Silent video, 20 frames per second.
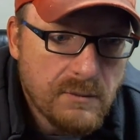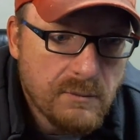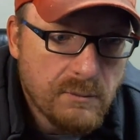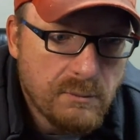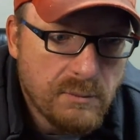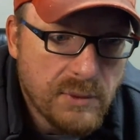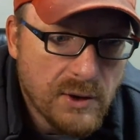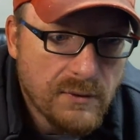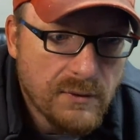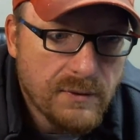
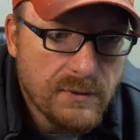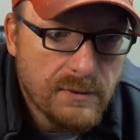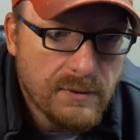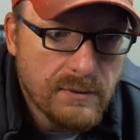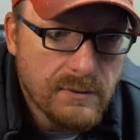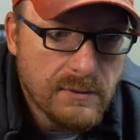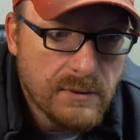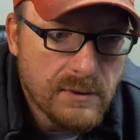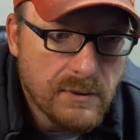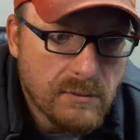
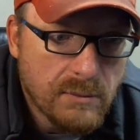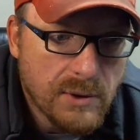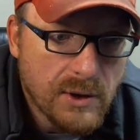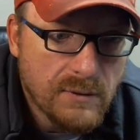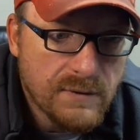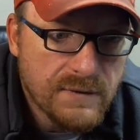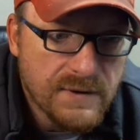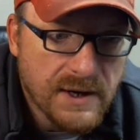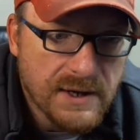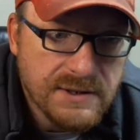
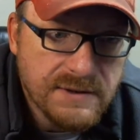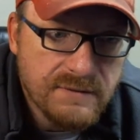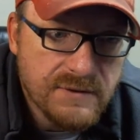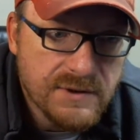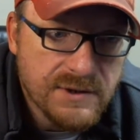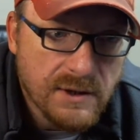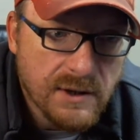Both sides of this